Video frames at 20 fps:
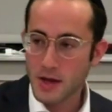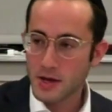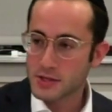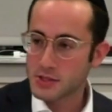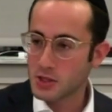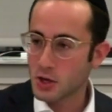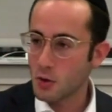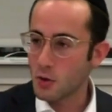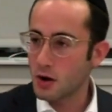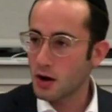
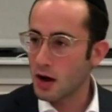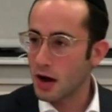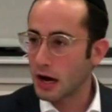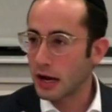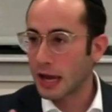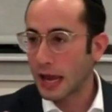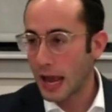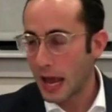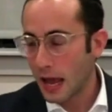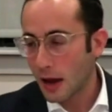So a
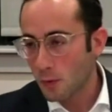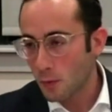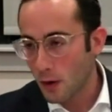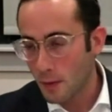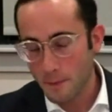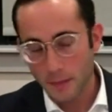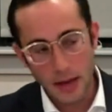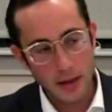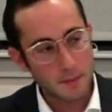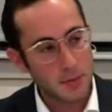cat,
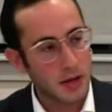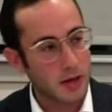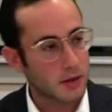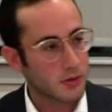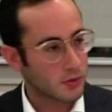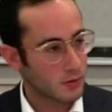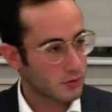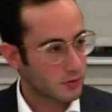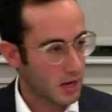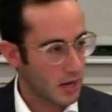what may be
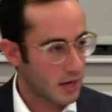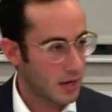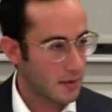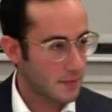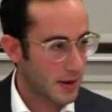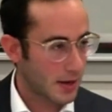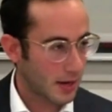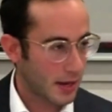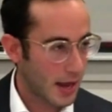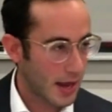entertaining
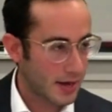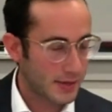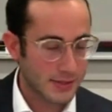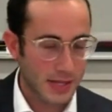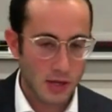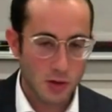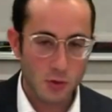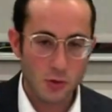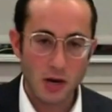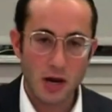about a cat is
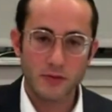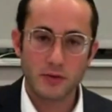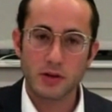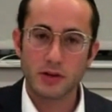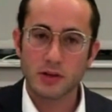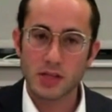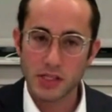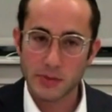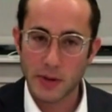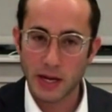that you would never
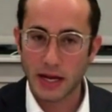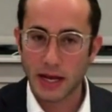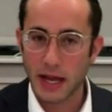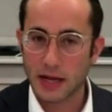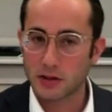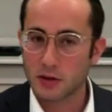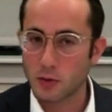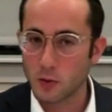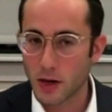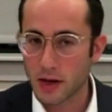anticipate a
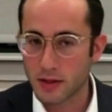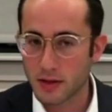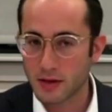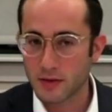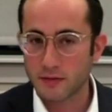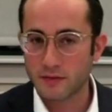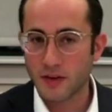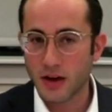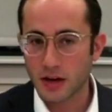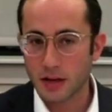cat to do
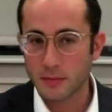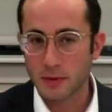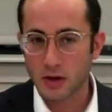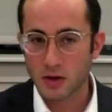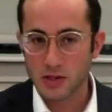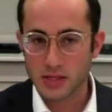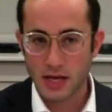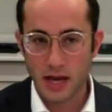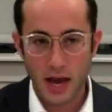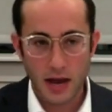anything funny,
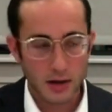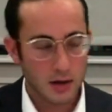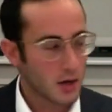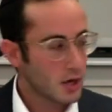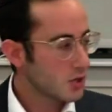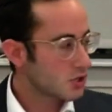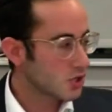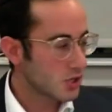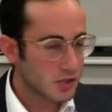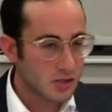because a cat
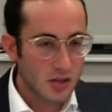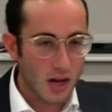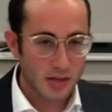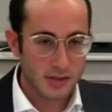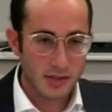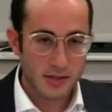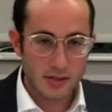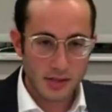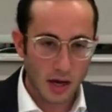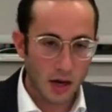just
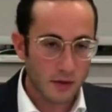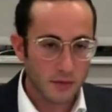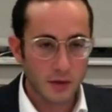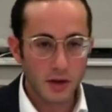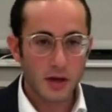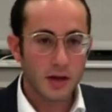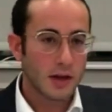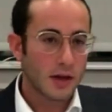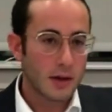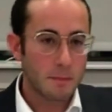does itself,
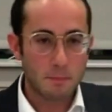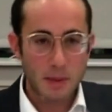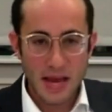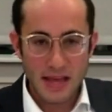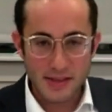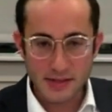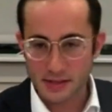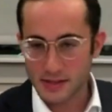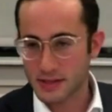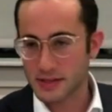it
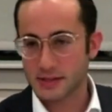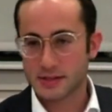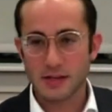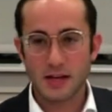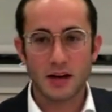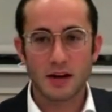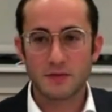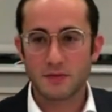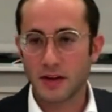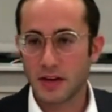bathes
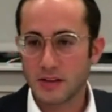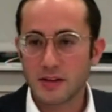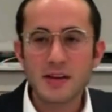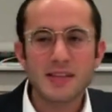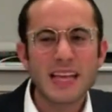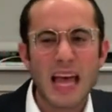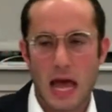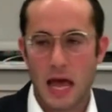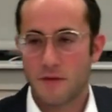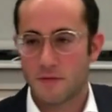itself, it
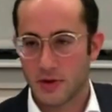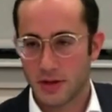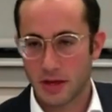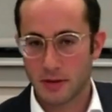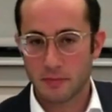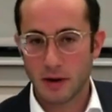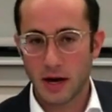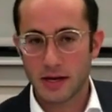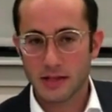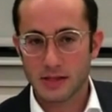does
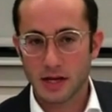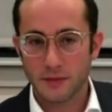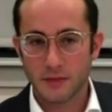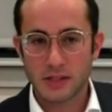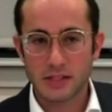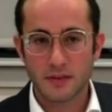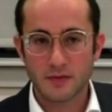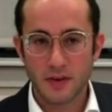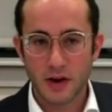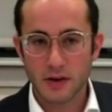everything by itself.
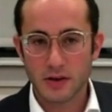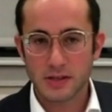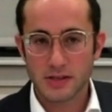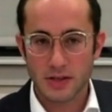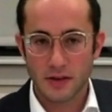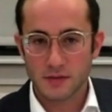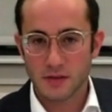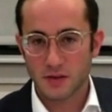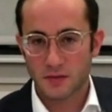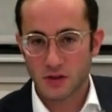It's a very
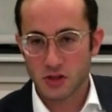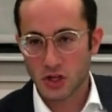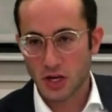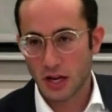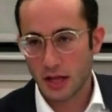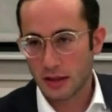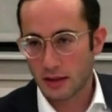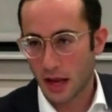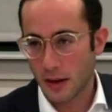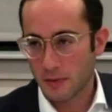
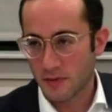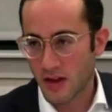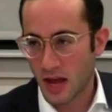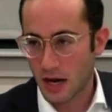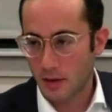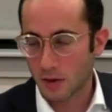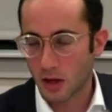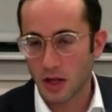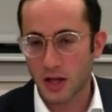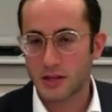self-sufficient type of
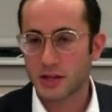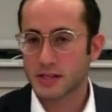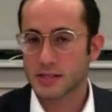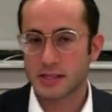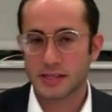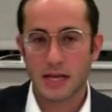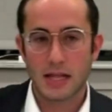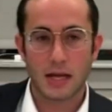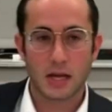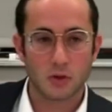animal. It's
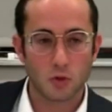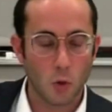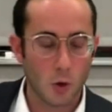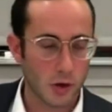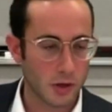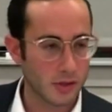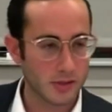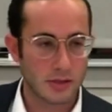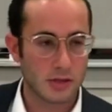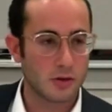not like a
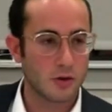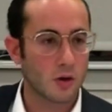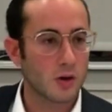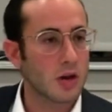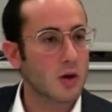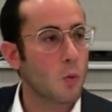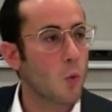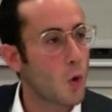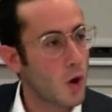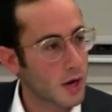dog. You don't
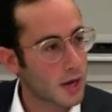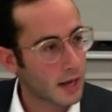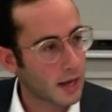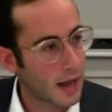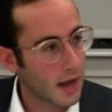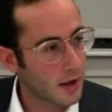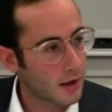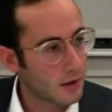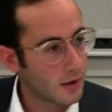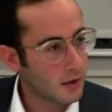need to walk a
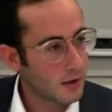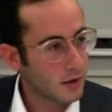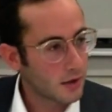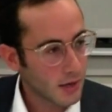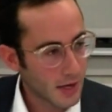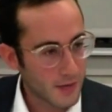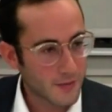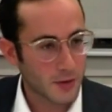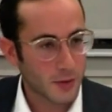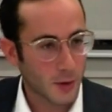cat,
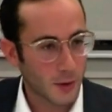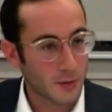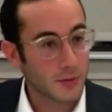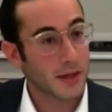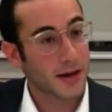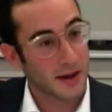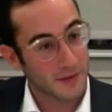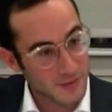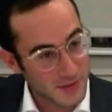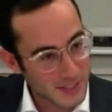even though
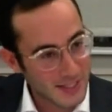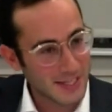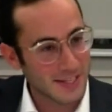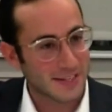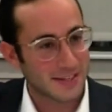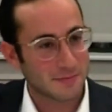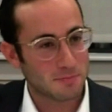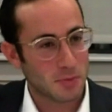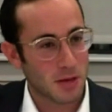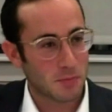that I've
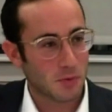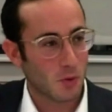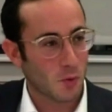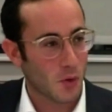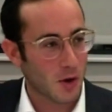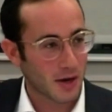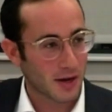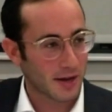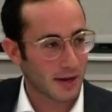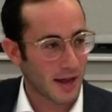seen people
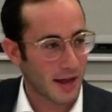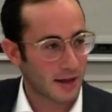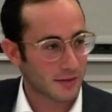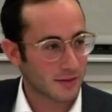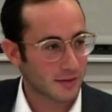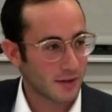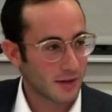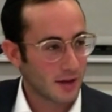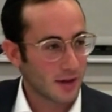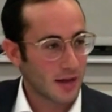walk a
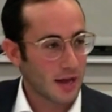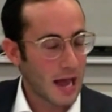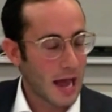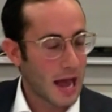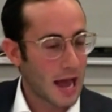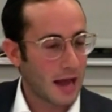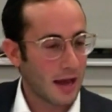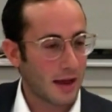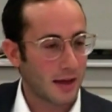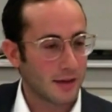cat.
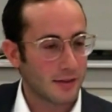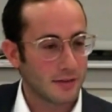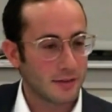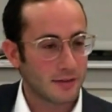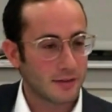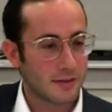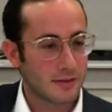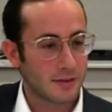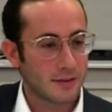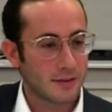
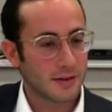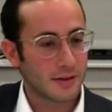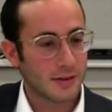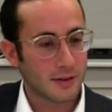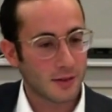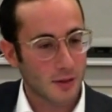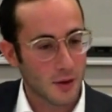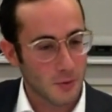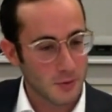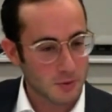And
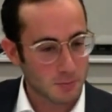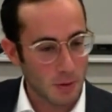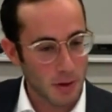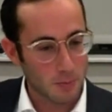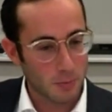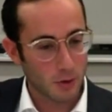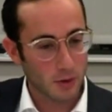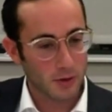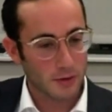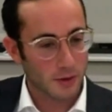those
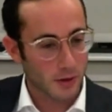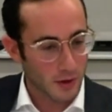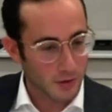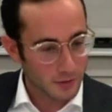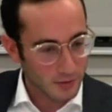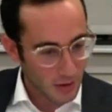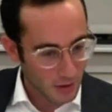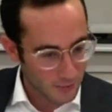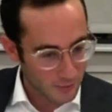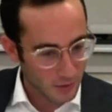people are
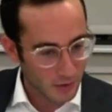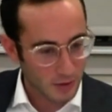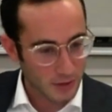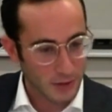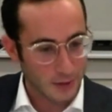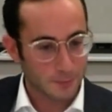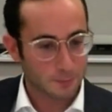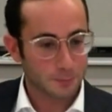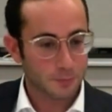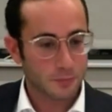
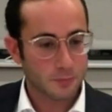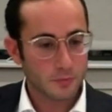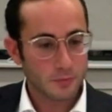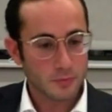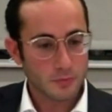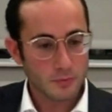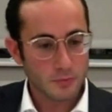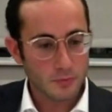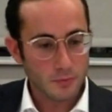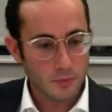definitely
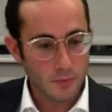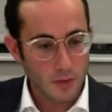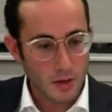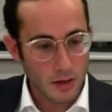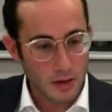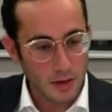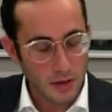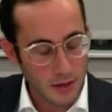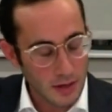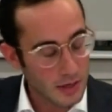
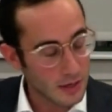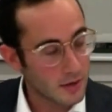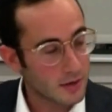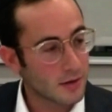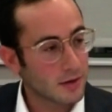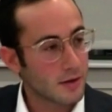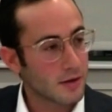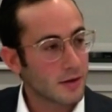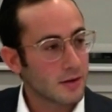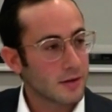
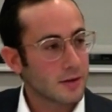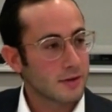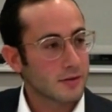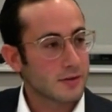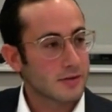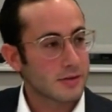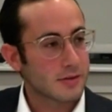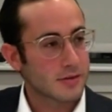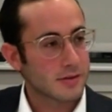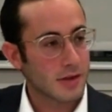need
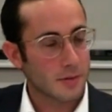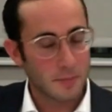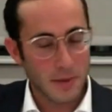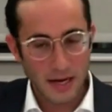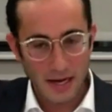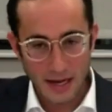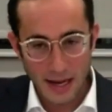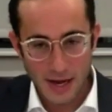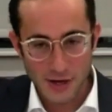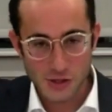some
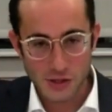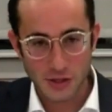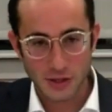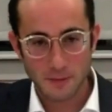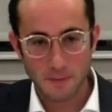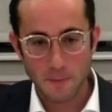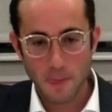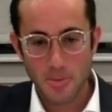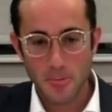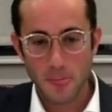
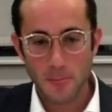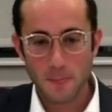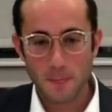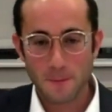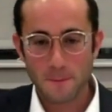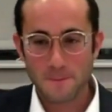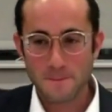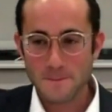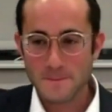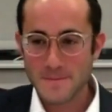medication.
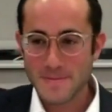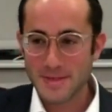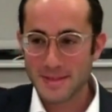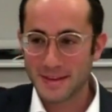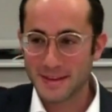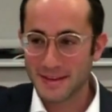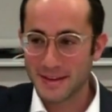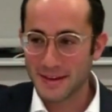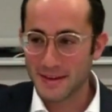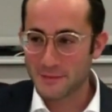
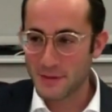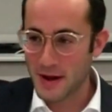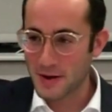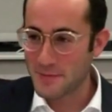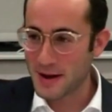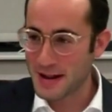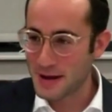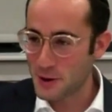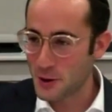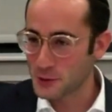If
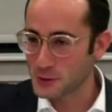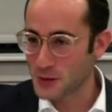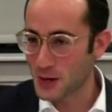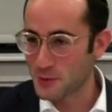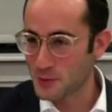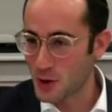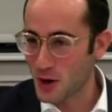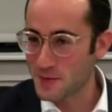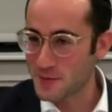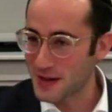anybody knows what
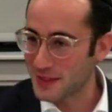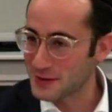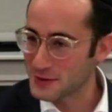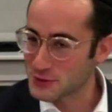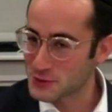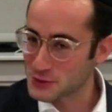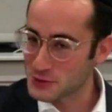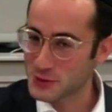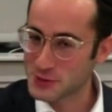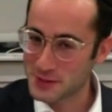I'm talking about,
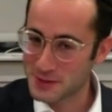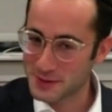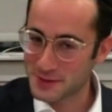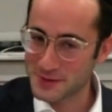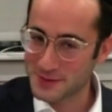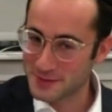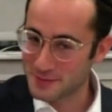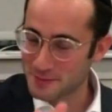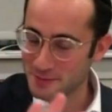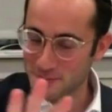there's a
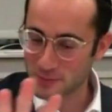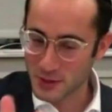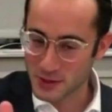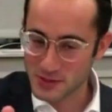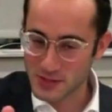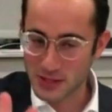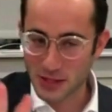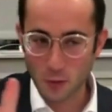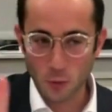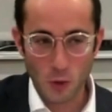certain
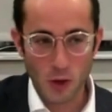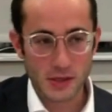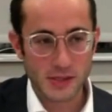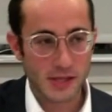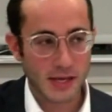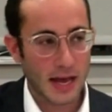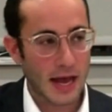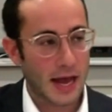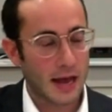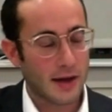person that walks
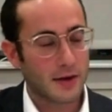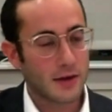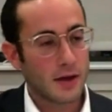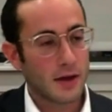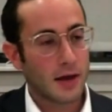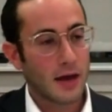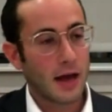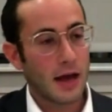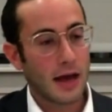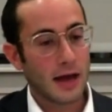a cat,
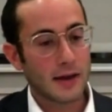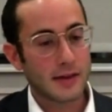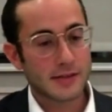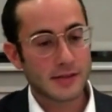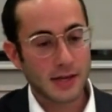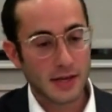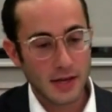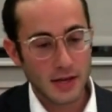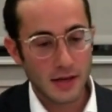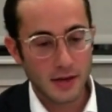and
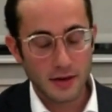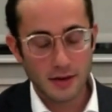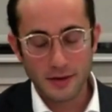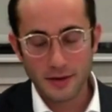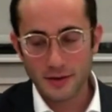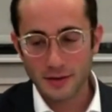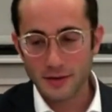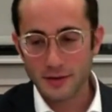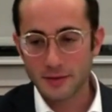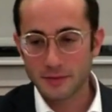it's a he.
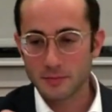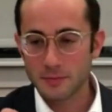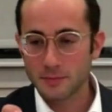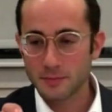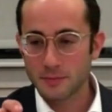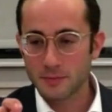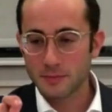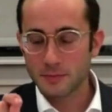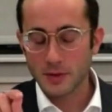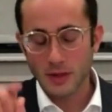
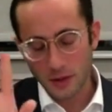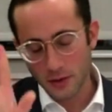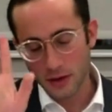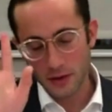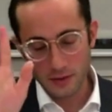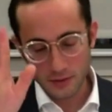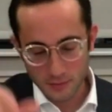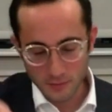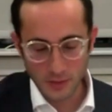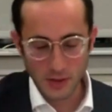You know
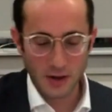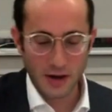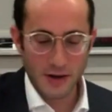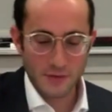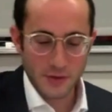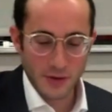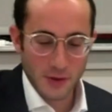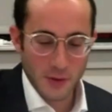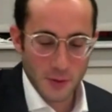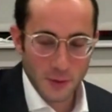what? We don't
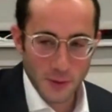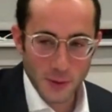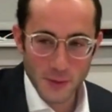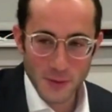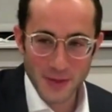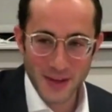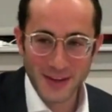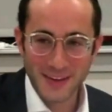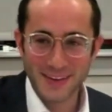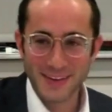have to go through
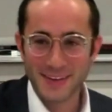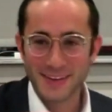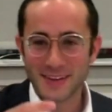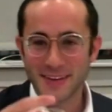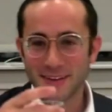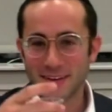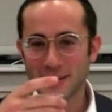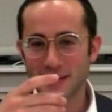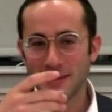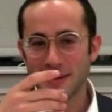with it.
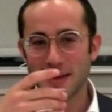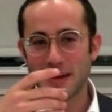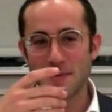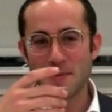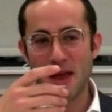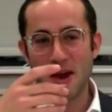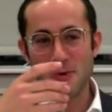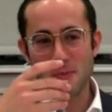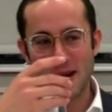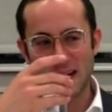He
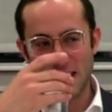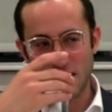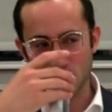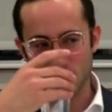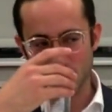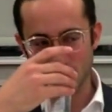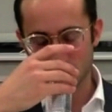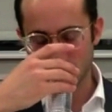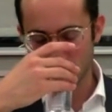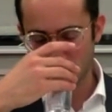may or may not
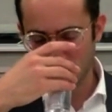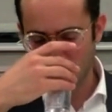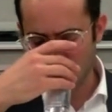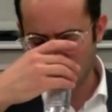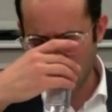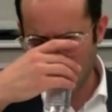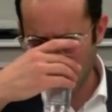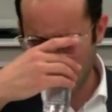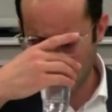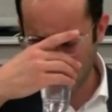dress as it.
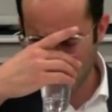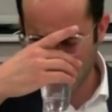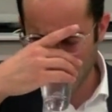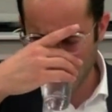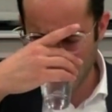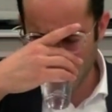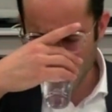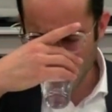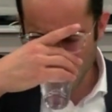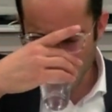Okay, whatever. No.